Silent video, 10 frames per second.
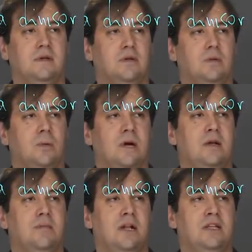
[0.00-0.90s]

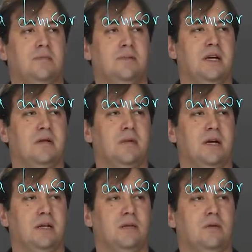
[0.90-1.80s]
Q1 multiplied
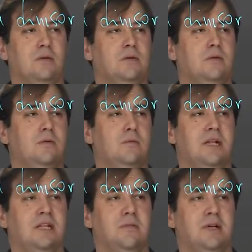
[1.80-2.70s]
by Q2
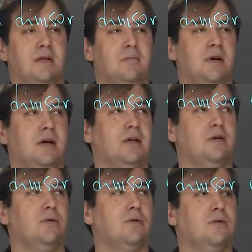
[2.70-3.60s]
multiplied by
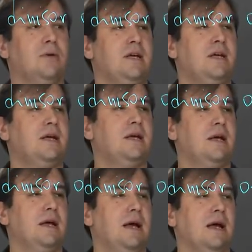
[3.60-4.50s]
Q3
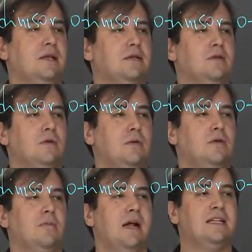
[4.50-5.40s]
and so
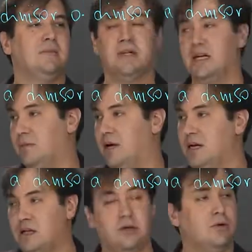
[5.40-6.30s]
on multiplied
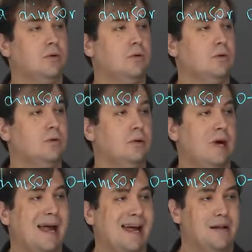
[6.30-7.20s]
by QL.
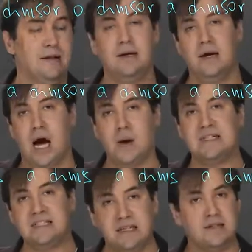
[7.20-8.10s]
I will
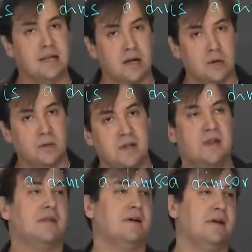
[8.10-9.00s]
still denote
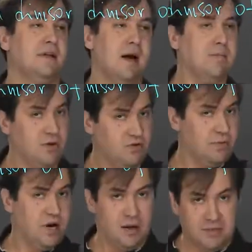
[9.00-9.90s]
the number of
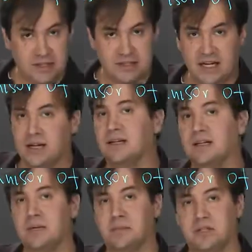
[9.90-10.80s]
primes in the second
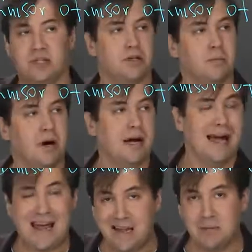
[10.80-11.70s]
decomposition
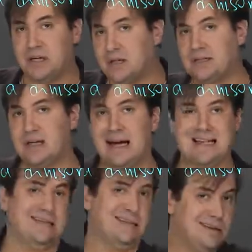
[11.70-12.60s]
by L because I
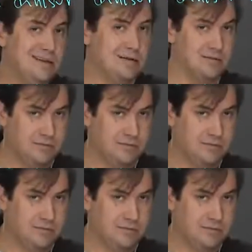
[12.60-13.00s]
still,